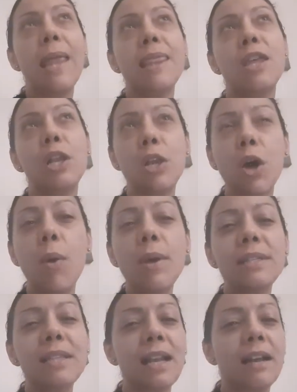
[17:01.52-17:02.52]
The
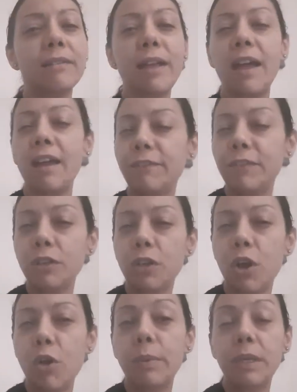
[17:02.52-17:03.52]
lowest that I'll ever
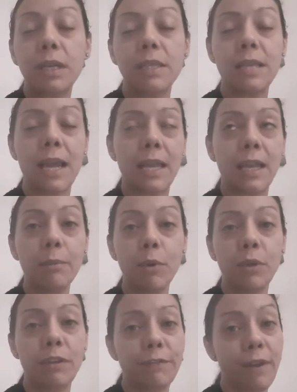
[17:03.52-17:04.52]
go, because I am
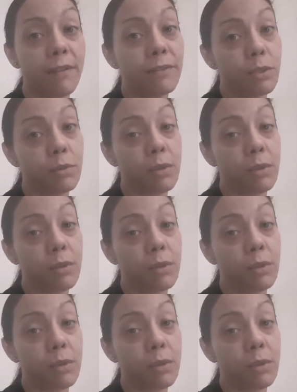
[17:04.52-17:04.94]
only 5'2",